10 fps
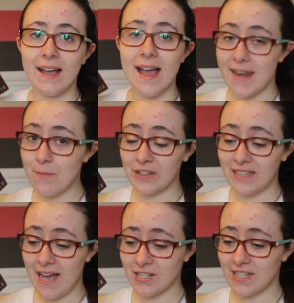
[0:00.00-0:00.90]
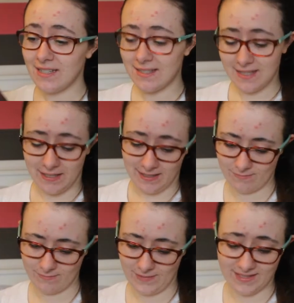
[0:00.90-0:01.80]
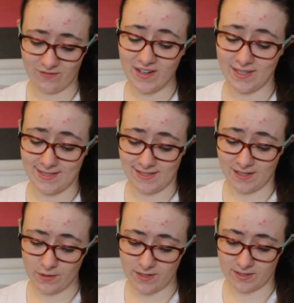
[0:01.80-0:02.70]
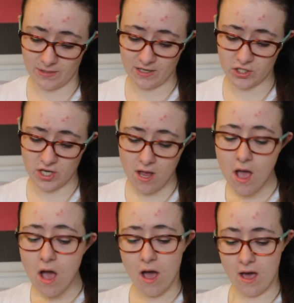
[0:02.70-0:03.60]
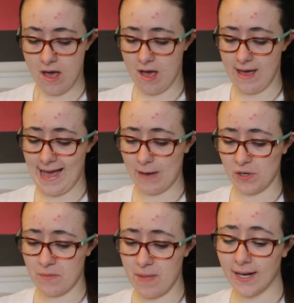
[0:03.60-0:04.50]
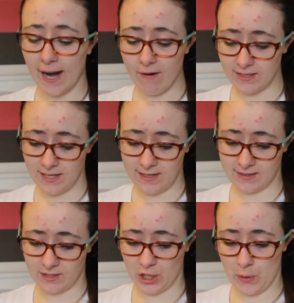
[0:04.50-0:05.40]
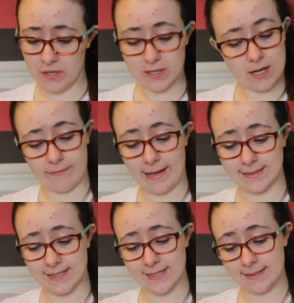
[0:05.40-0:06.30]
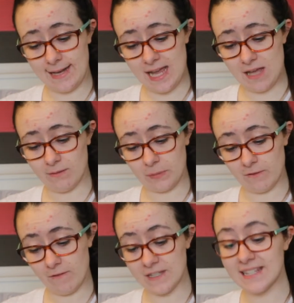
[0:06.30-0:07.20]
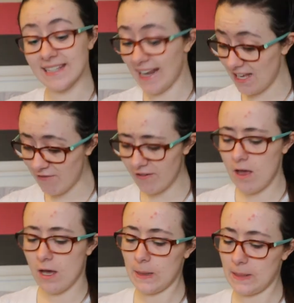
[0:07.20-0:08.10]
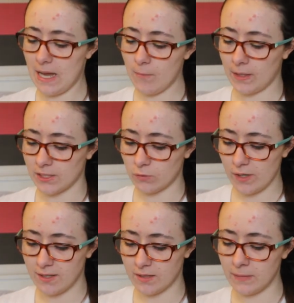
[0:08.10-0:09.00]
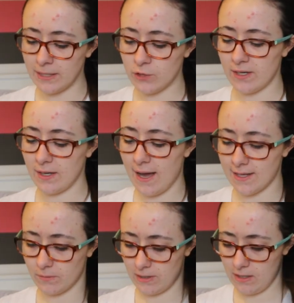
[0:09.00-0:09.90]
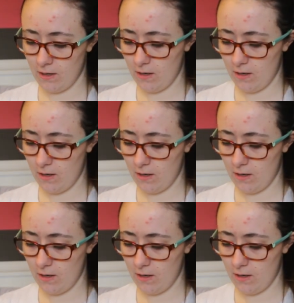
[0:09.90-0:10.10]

An Ember in the Ashes, it's fantasy, I know this much. Our main character is going to go undercover as a slave at the Empire's greatest military academy.